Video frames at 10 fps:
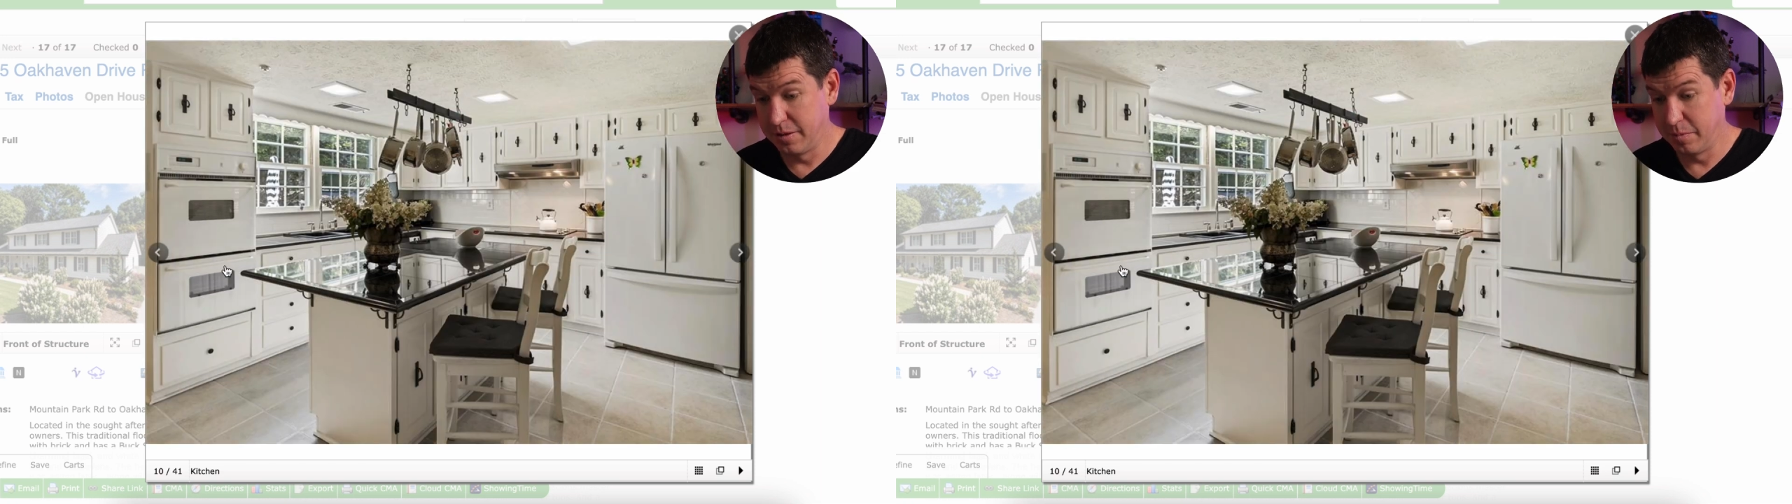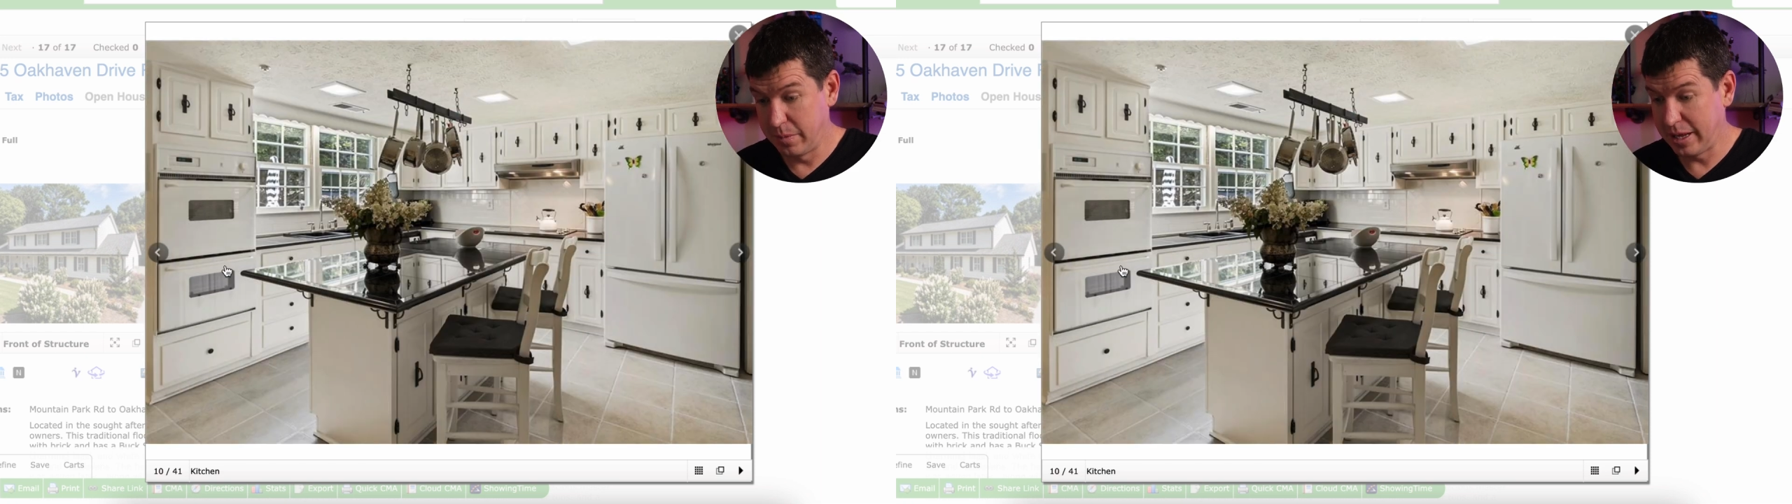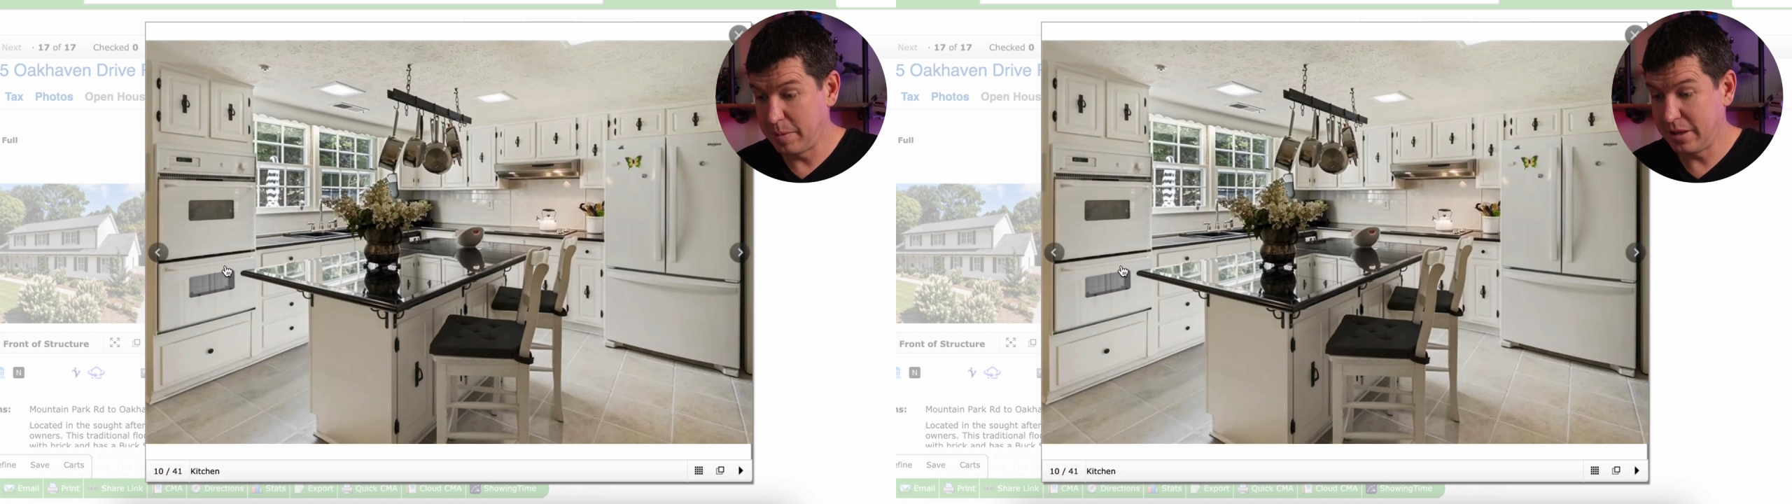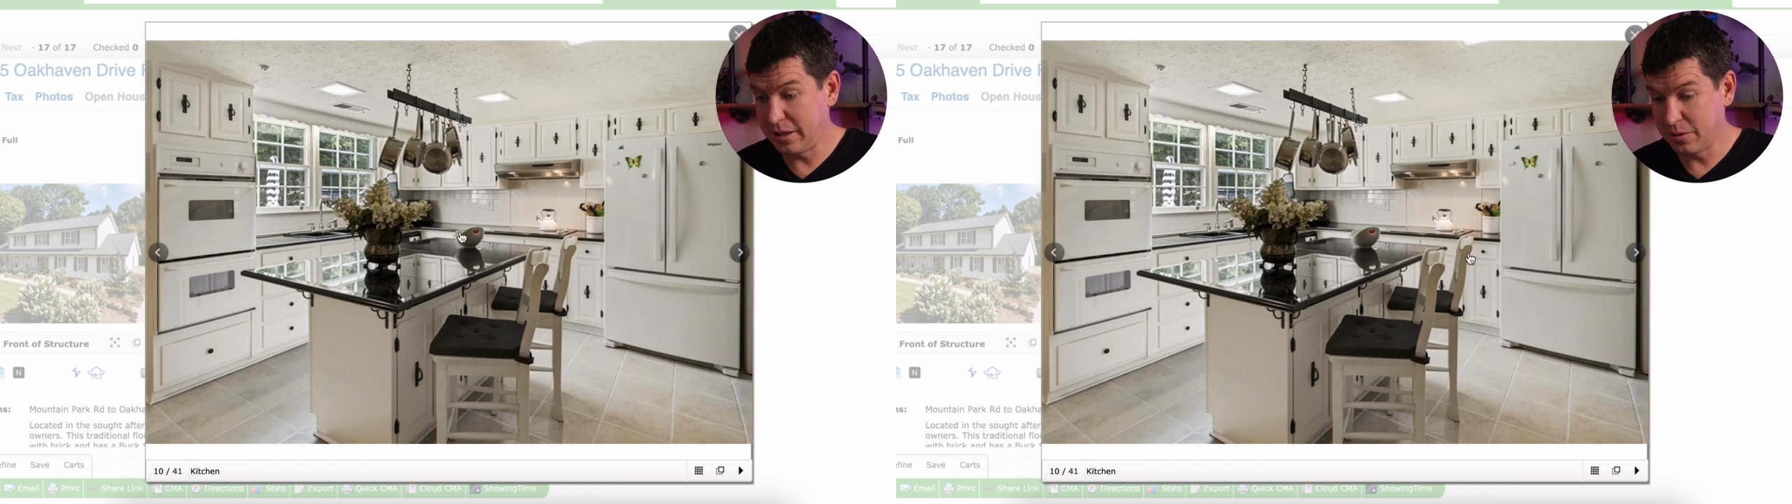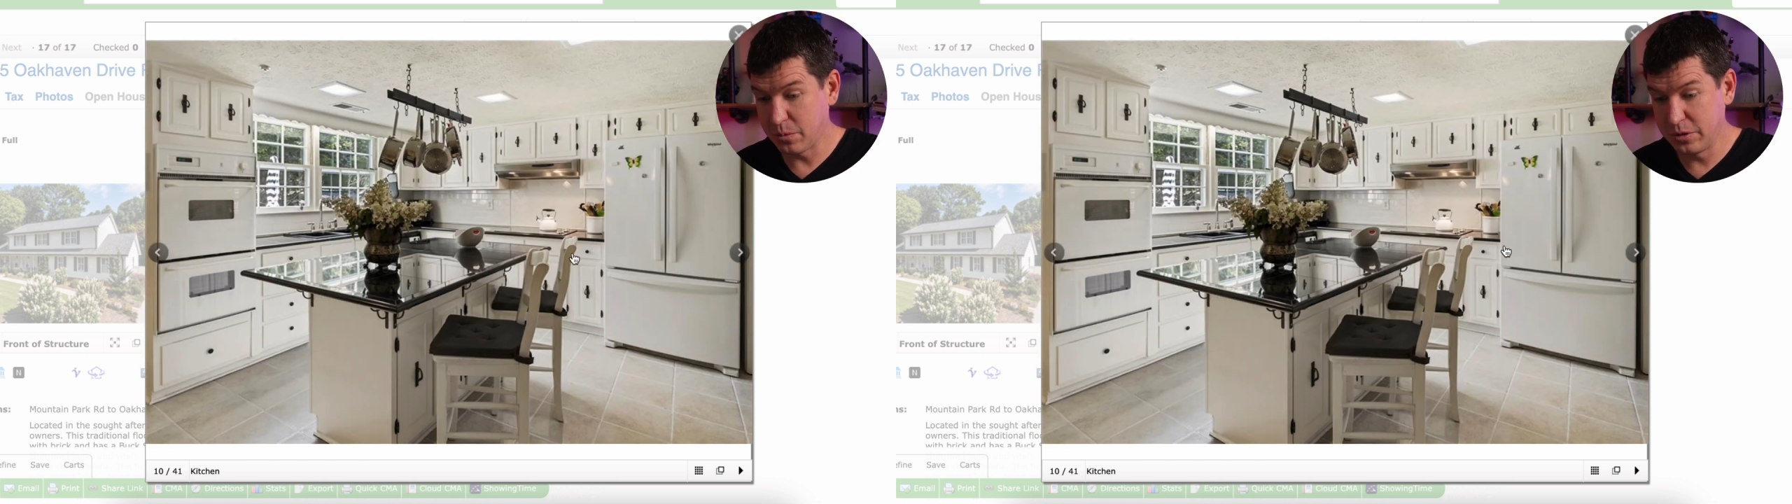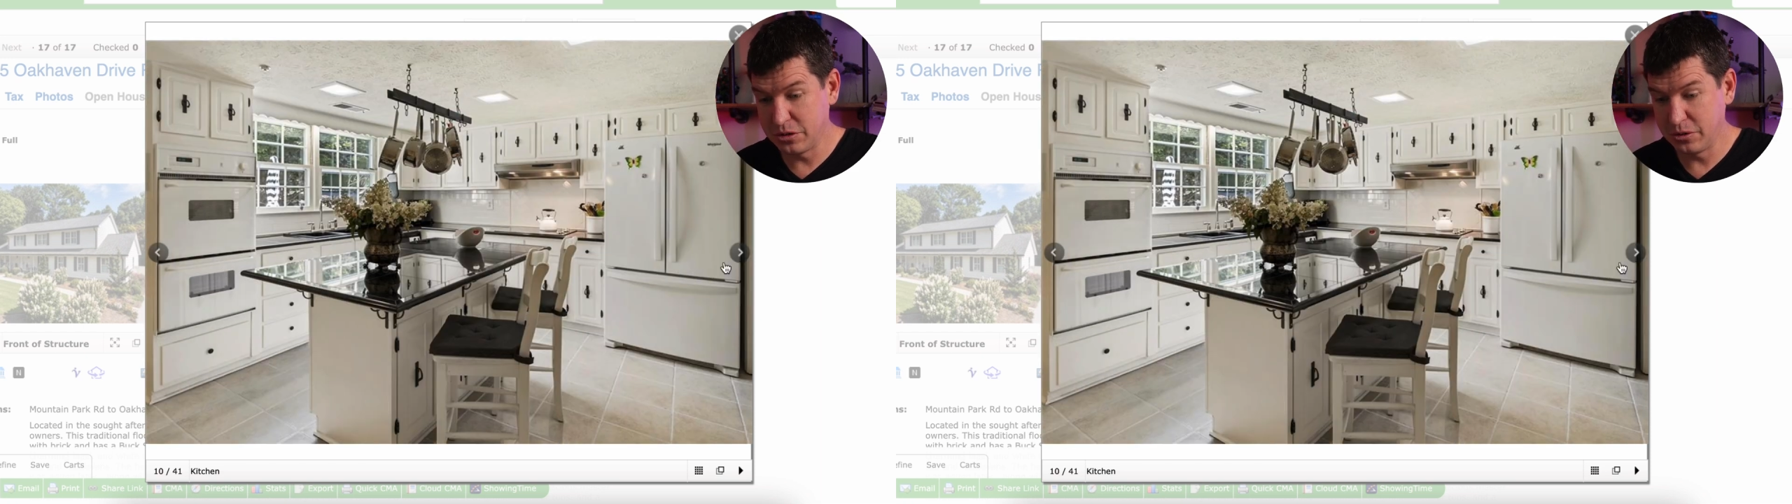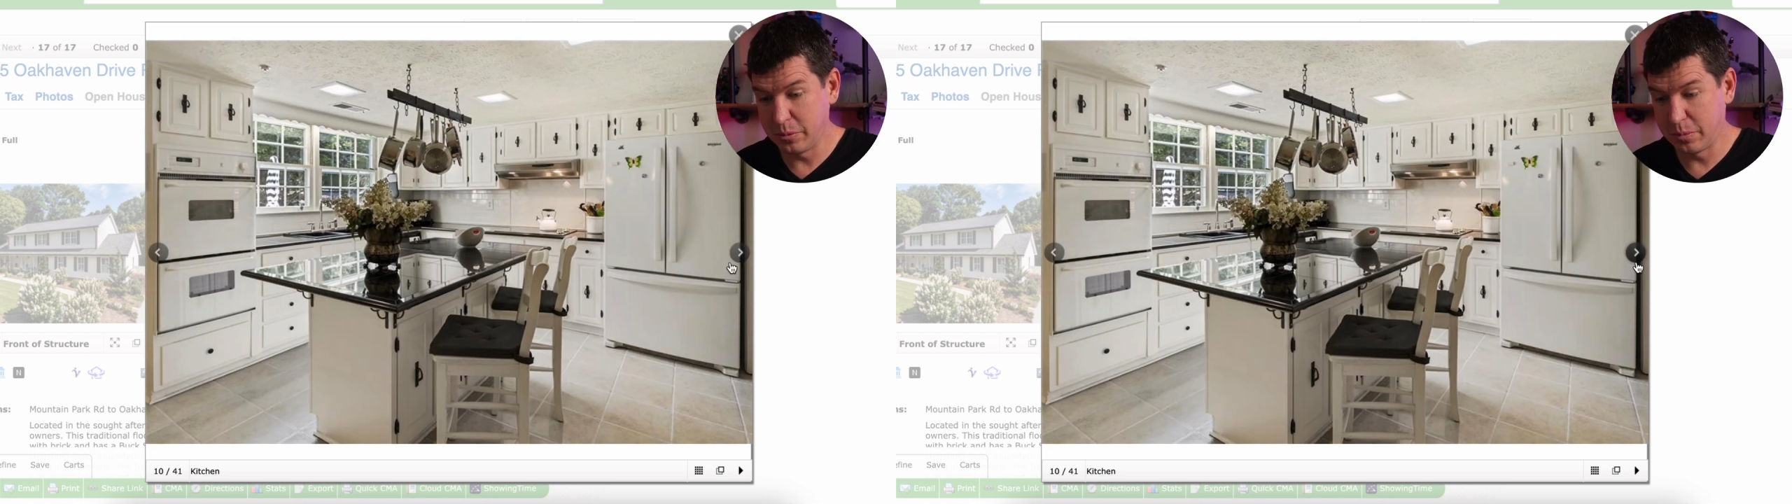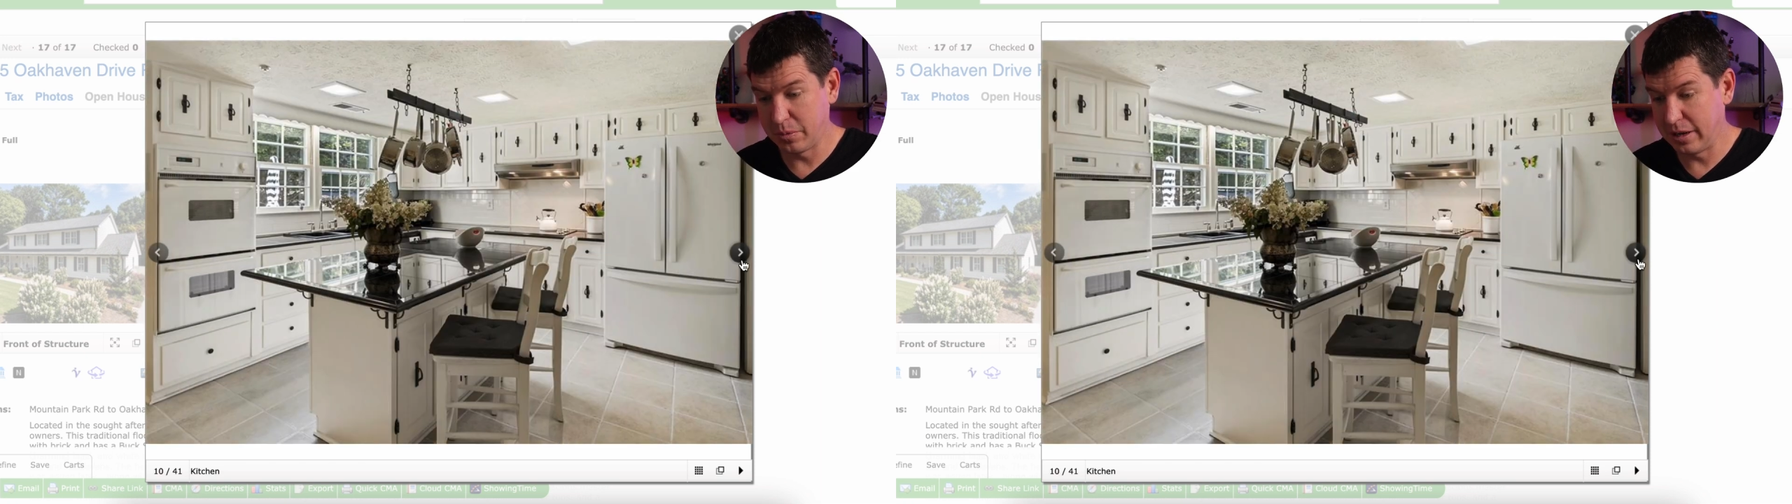Maybe the original
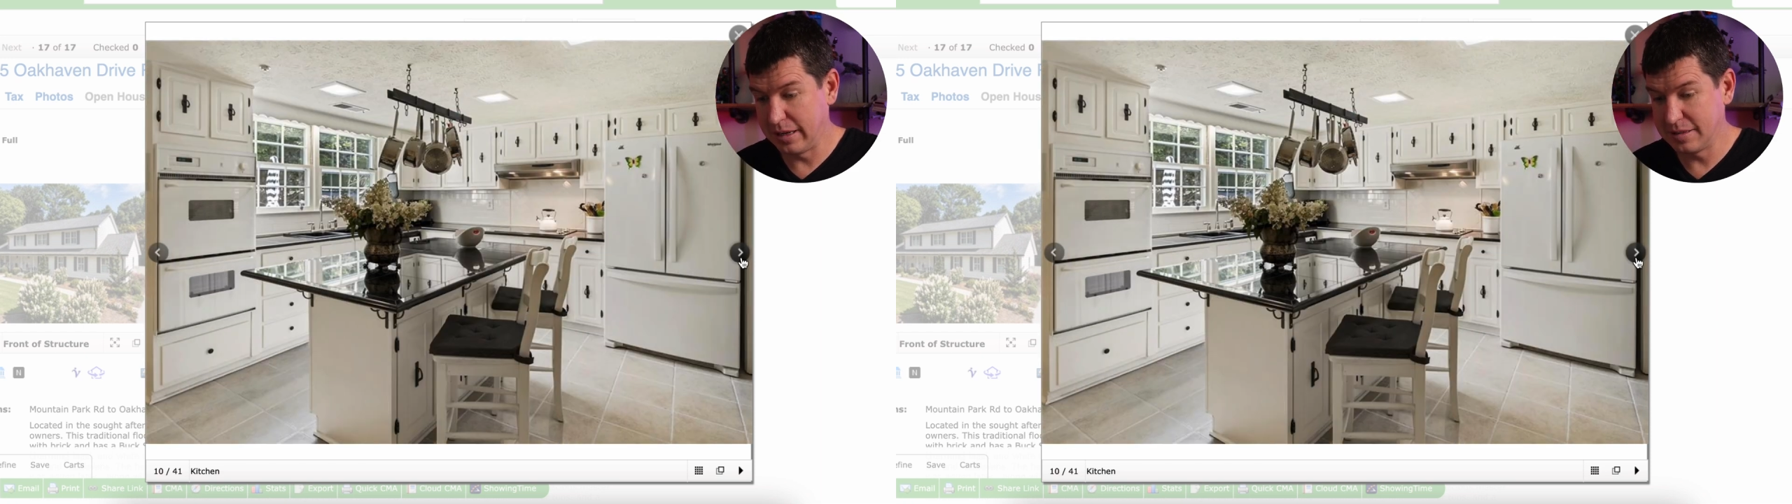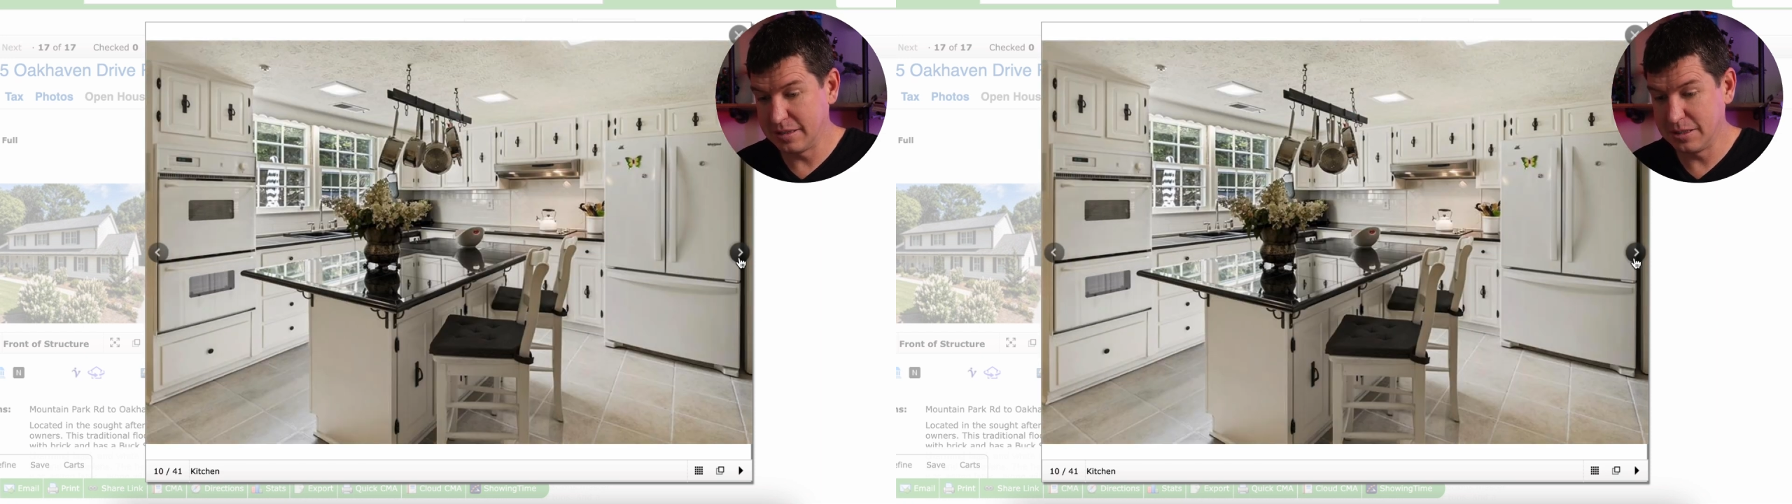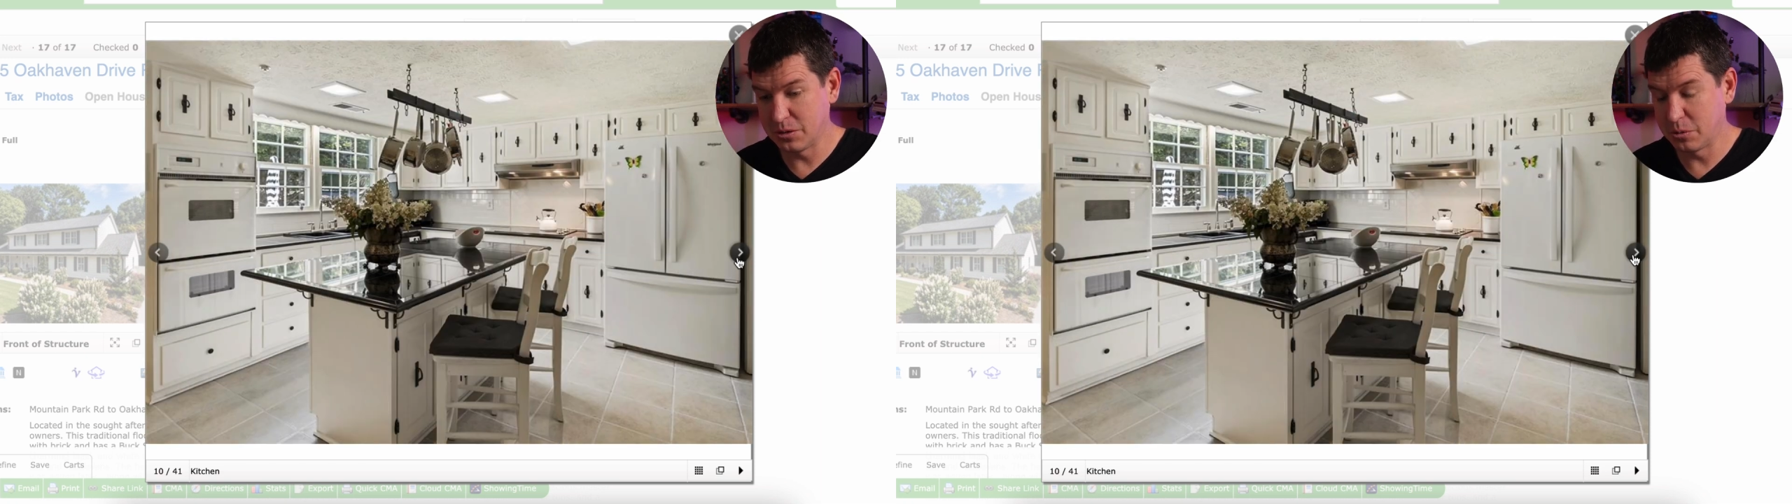appliances,